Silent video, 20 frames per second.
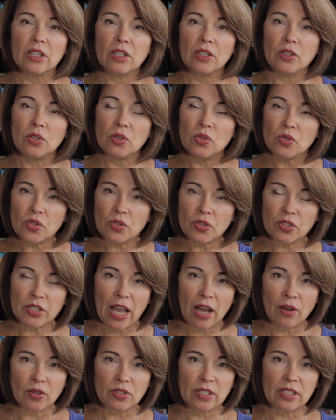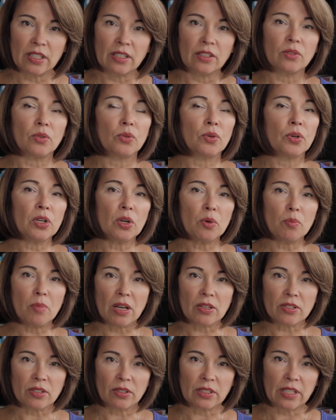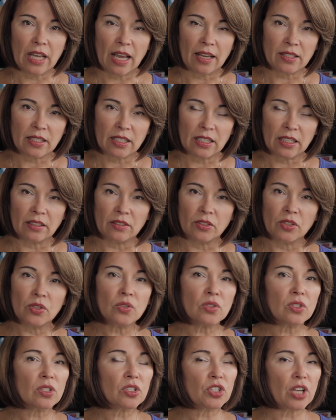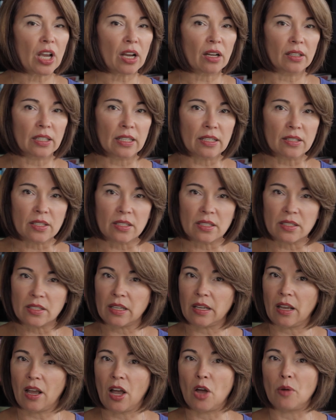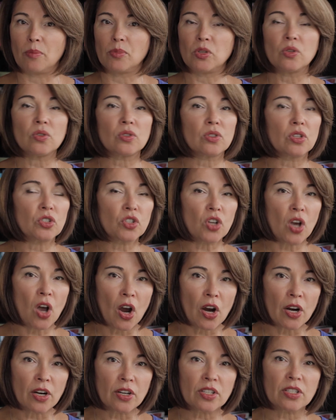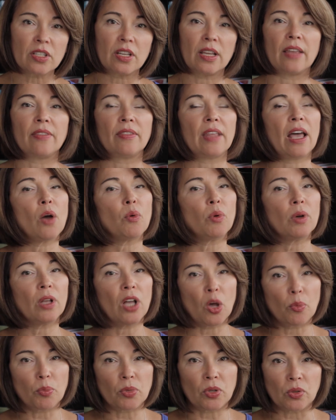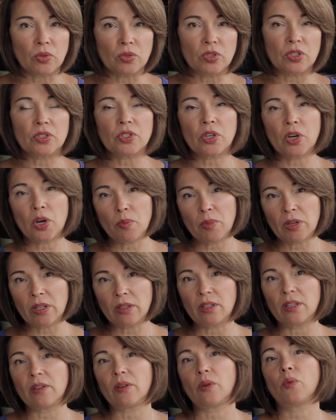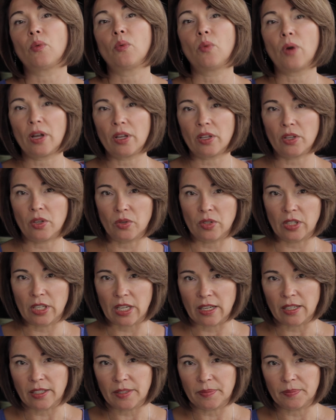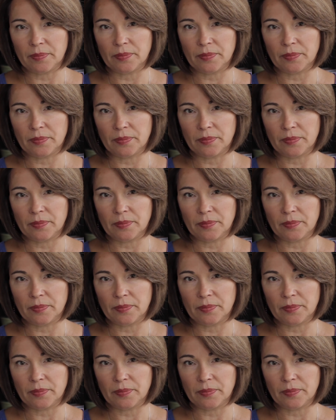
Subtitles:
use your dowsing or your muscle testing, use the checklist, use the charts, and that will help you determine what you need.